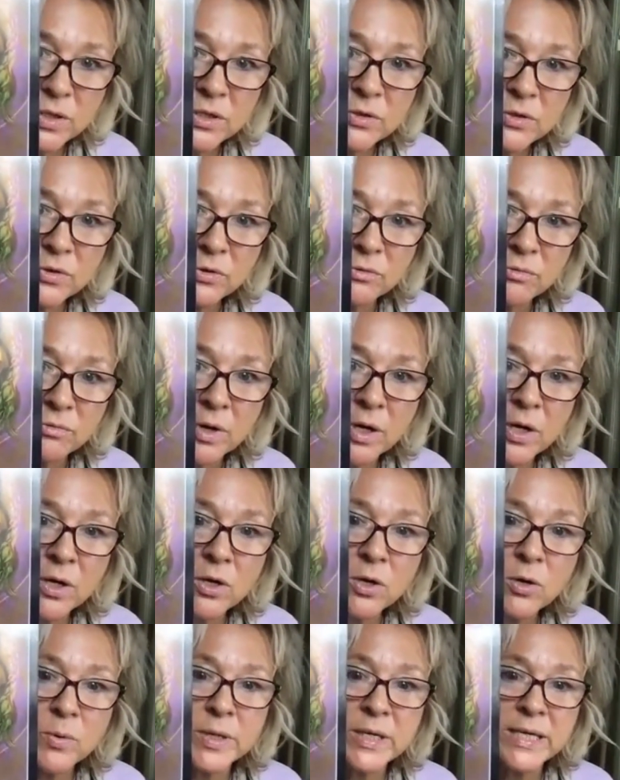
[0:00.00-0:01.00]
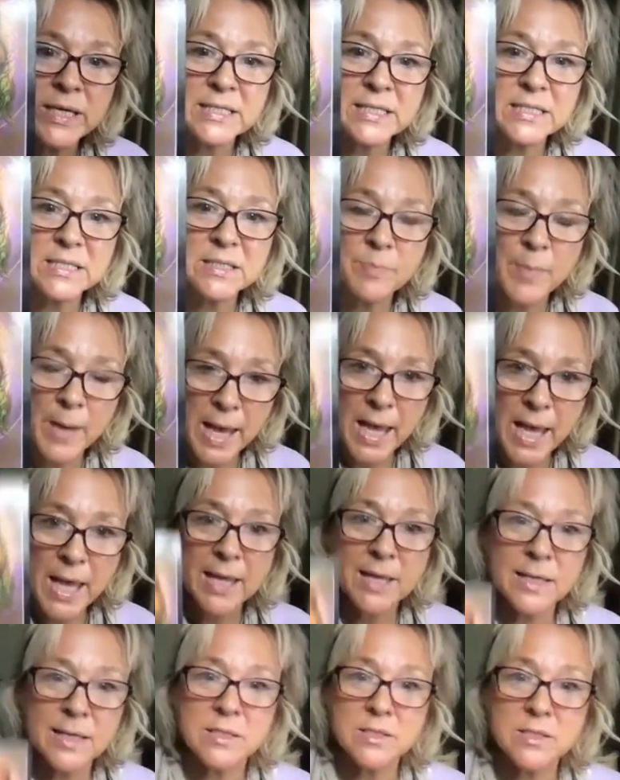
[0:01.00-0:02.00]
can grow and
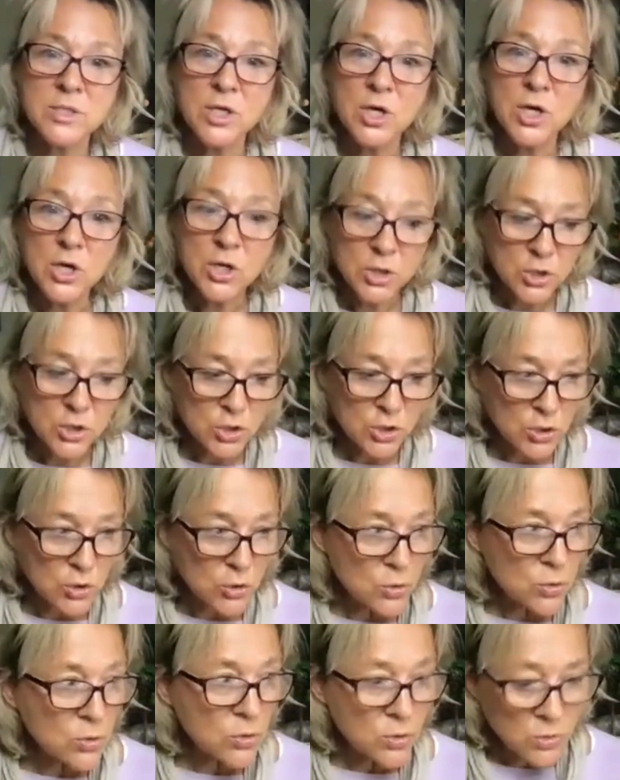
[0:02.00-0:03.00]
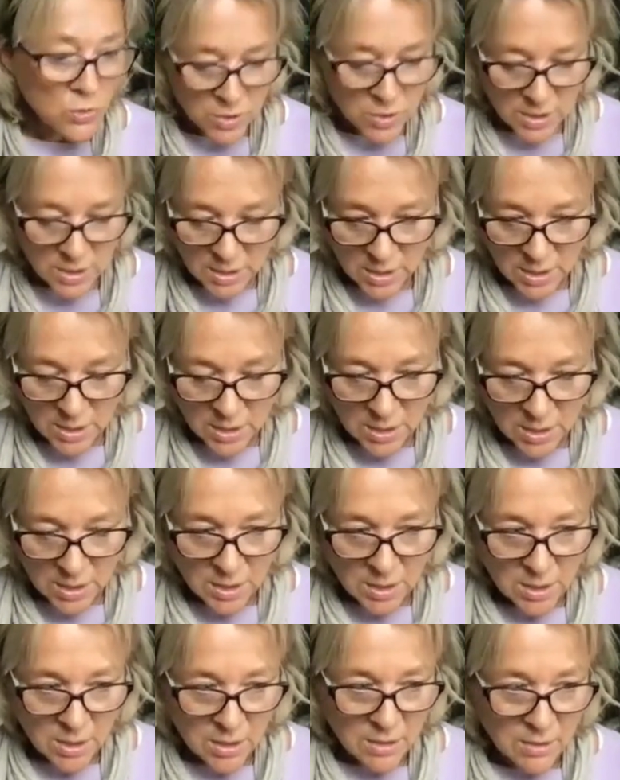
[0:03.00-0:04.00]
expand your
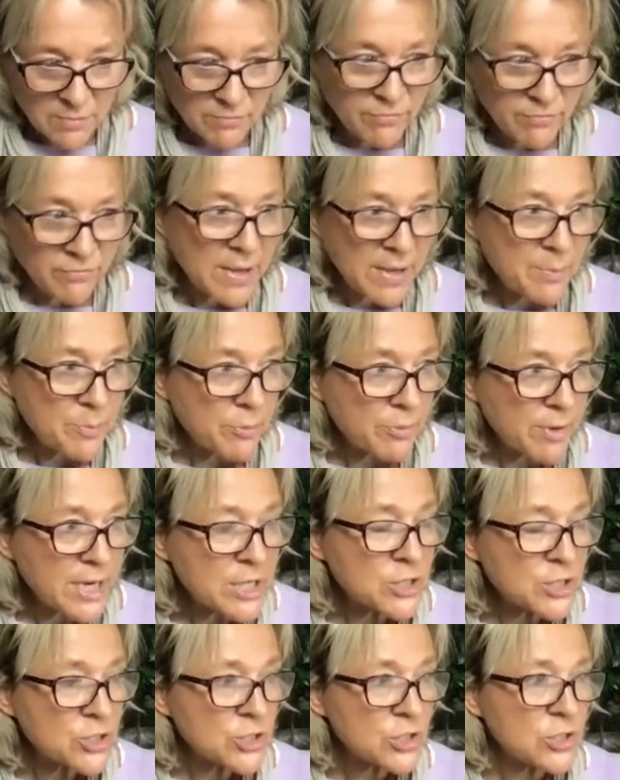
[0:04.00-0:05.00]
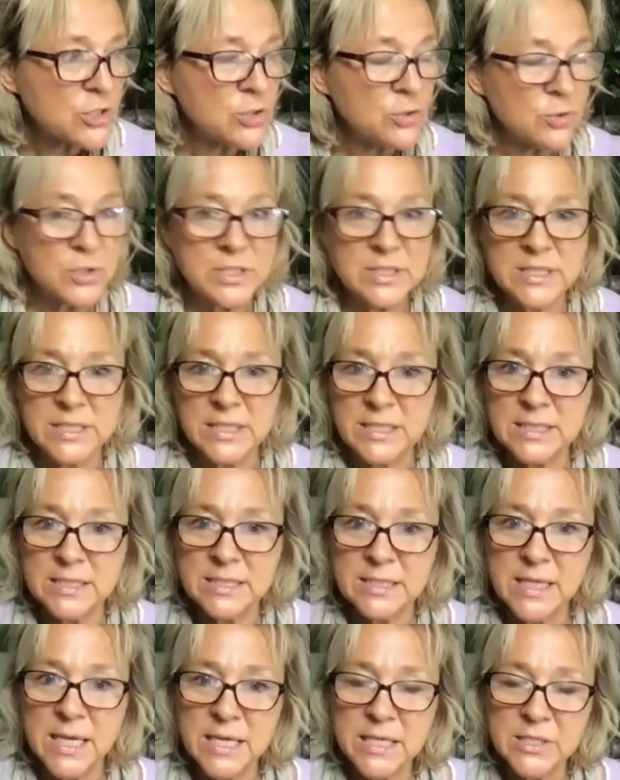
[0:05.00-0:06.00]
vibration, your
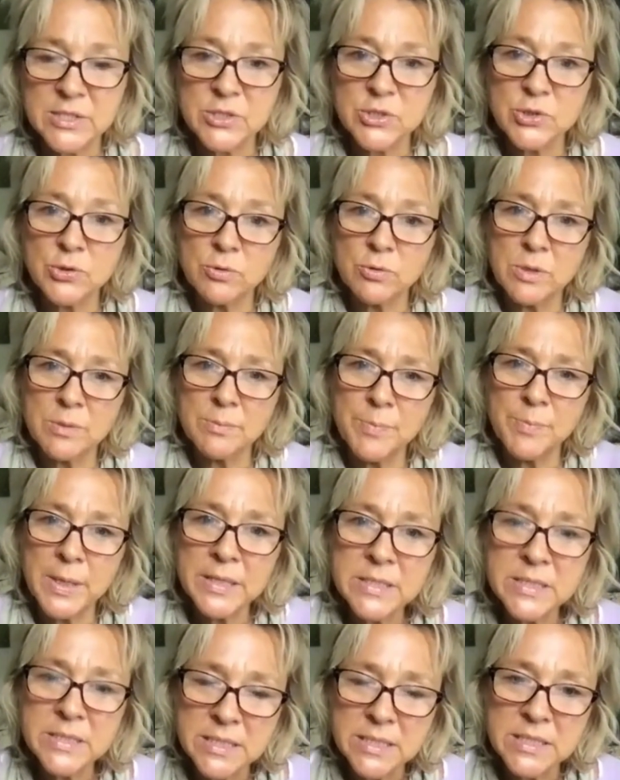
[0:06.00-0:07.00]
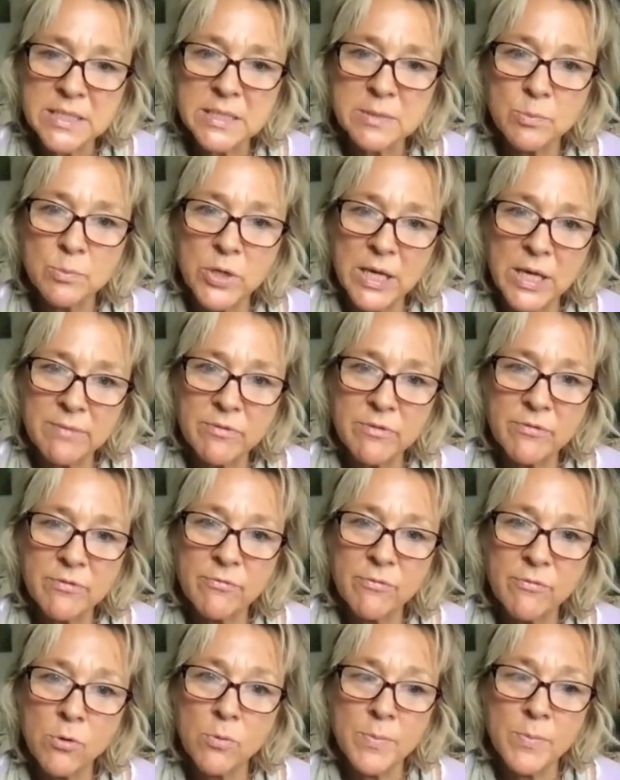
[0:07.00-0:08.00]
success, your abundance in whatever
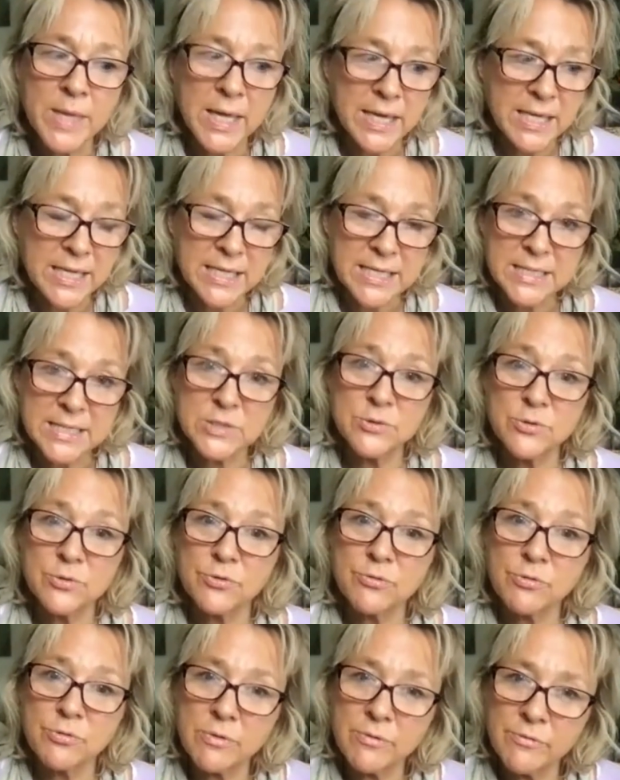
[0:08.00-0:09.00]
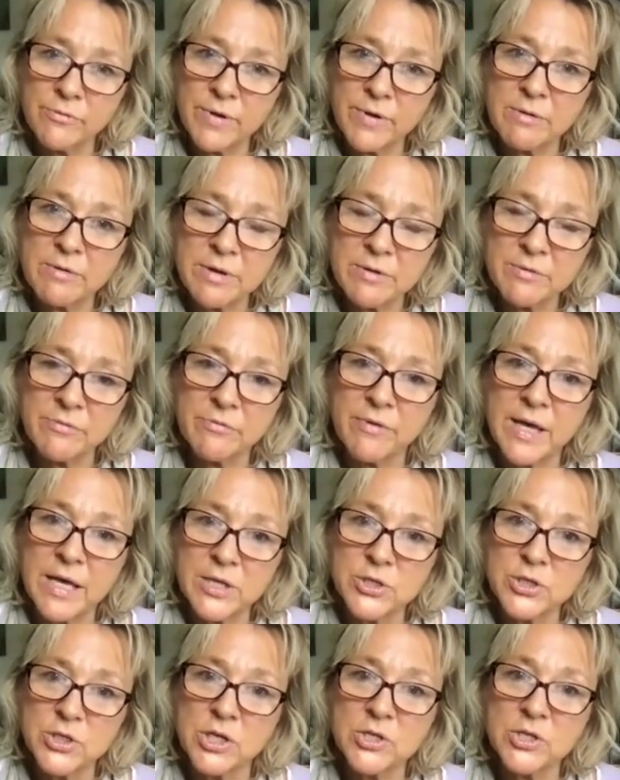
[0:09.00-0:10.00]
form that is, through a very
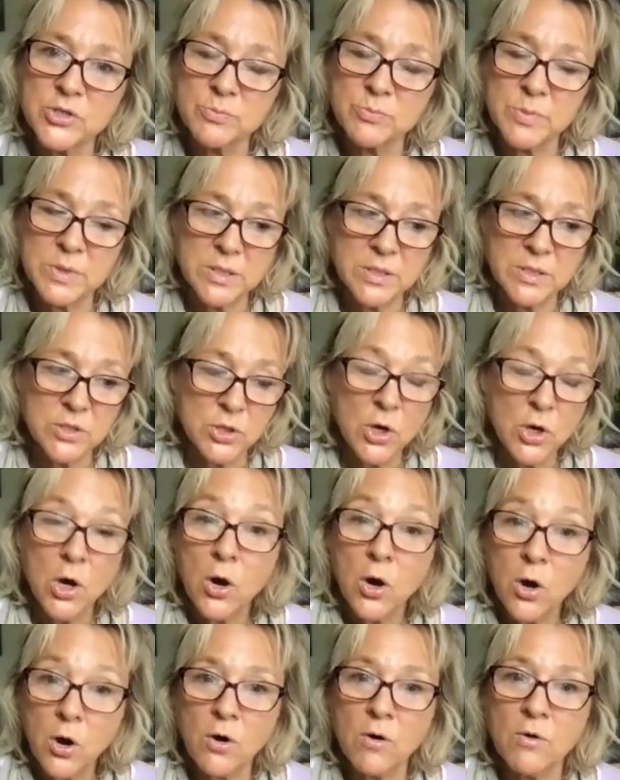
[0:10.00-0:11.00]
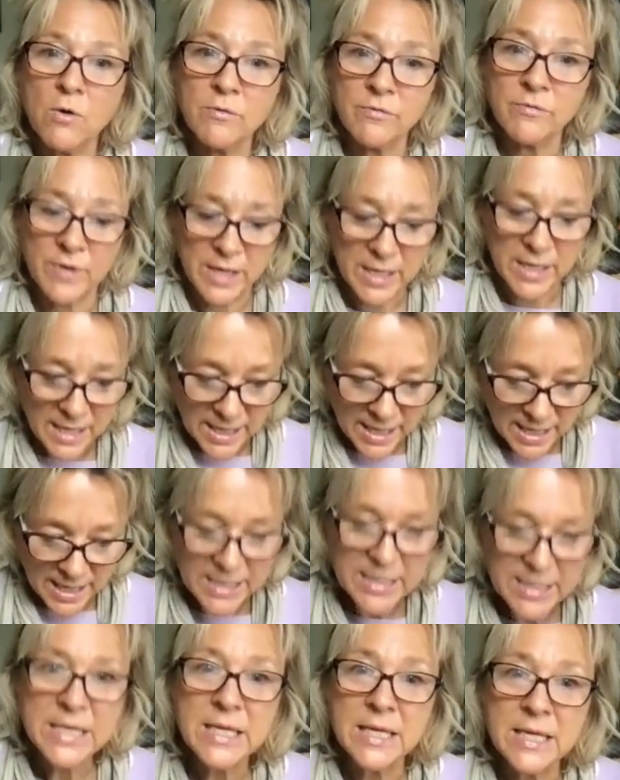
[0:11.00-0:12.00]
fair judgment of
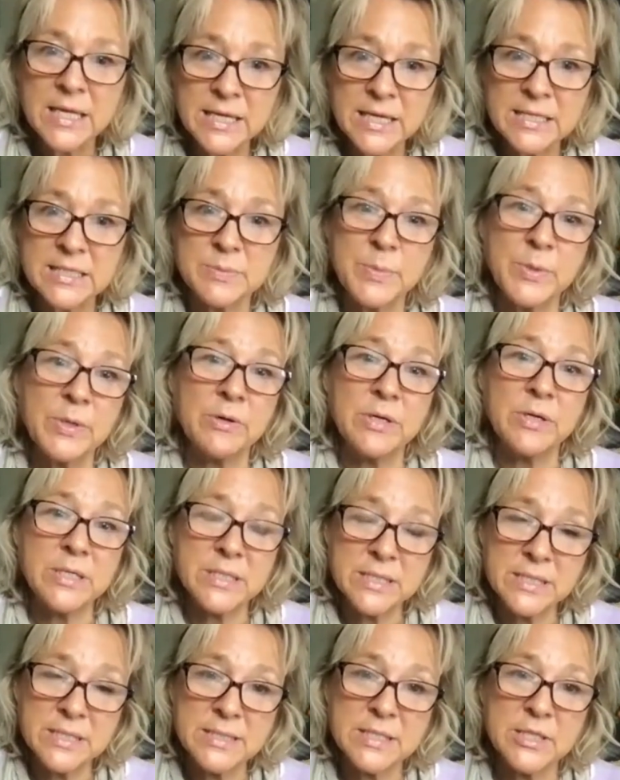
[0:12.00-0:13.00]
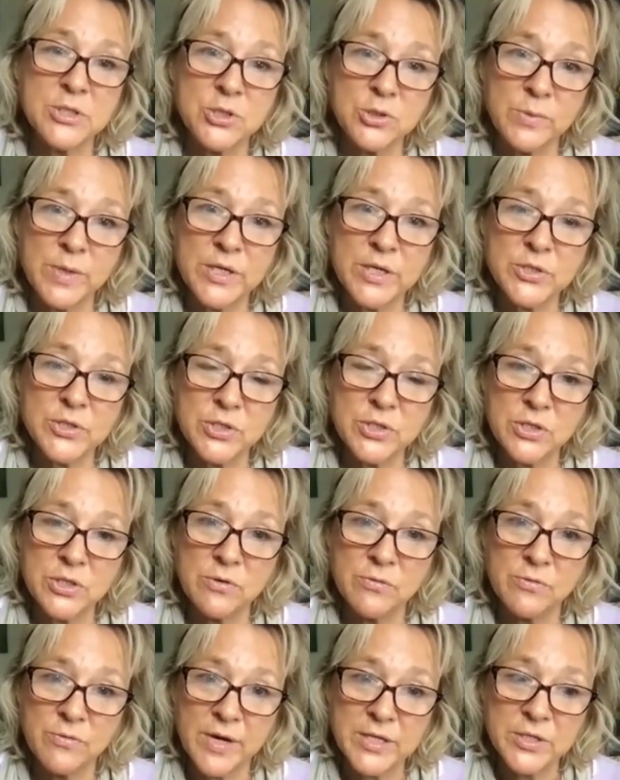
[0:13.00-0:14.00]
any experience and situation that
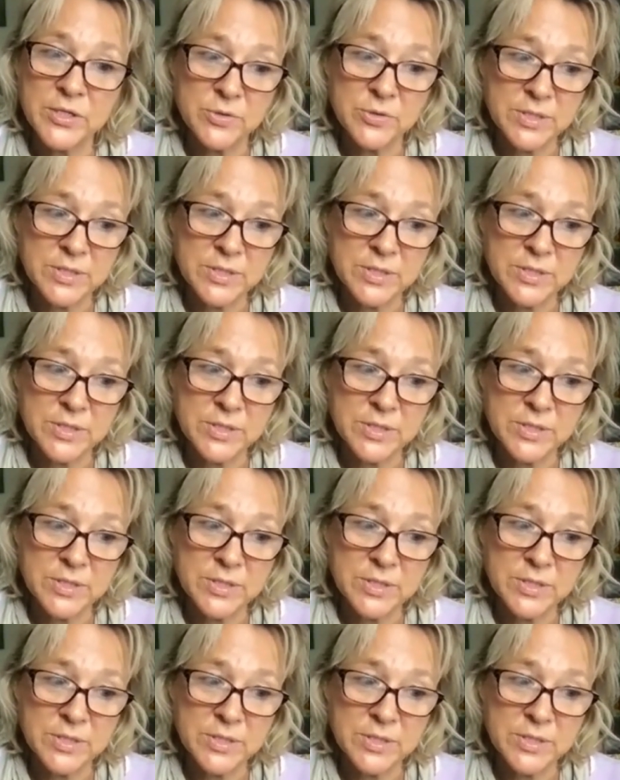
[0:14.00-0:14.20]
you find